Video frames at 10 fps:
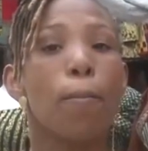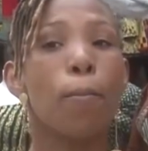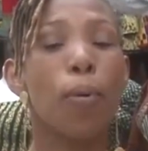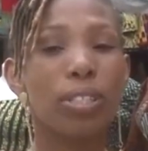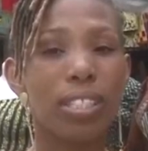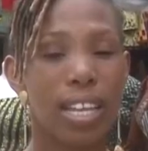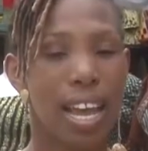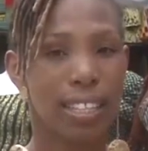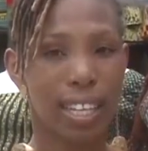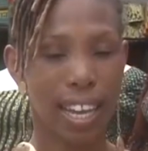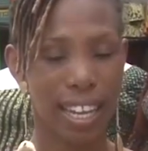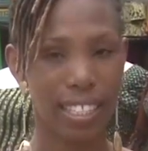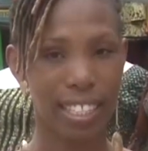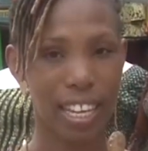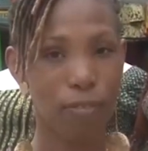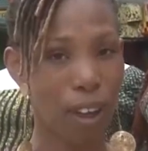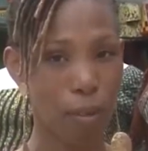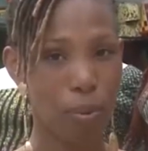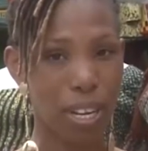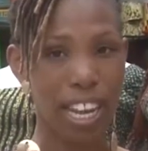put the kente
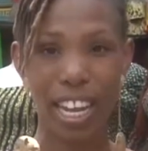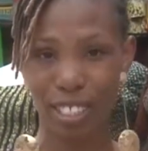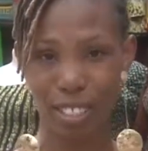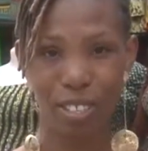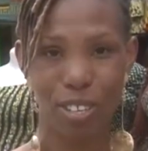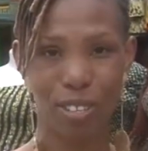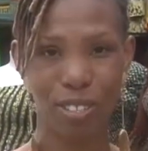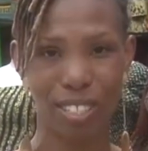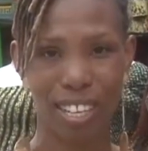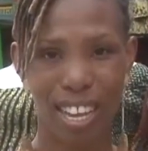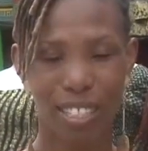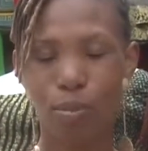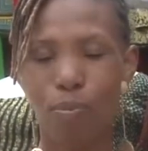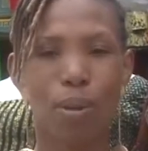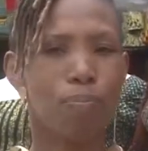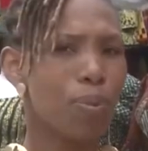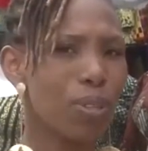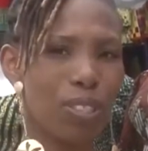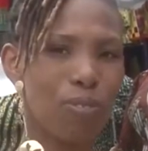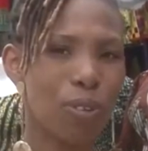fabric into use to make
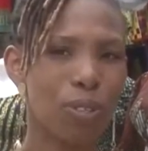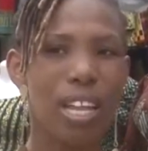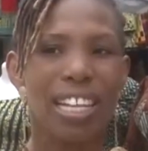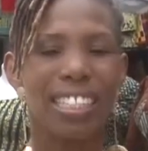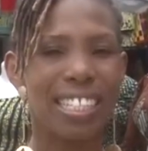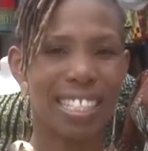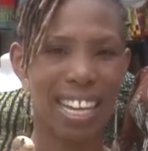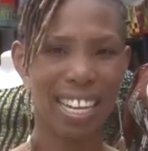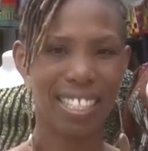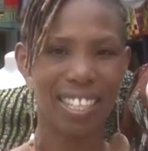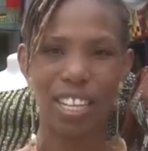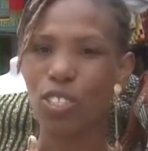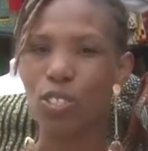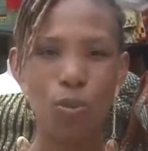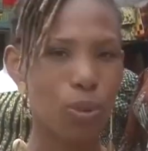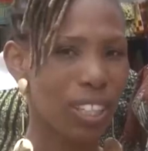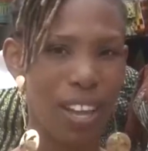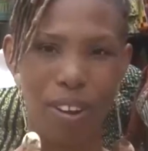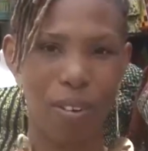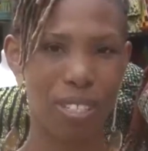beautiful designs that you will
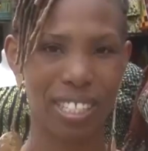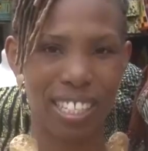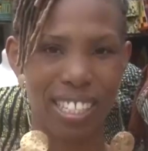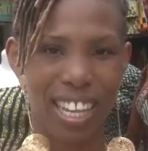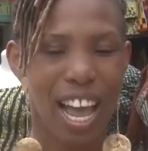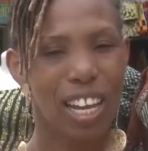never resist.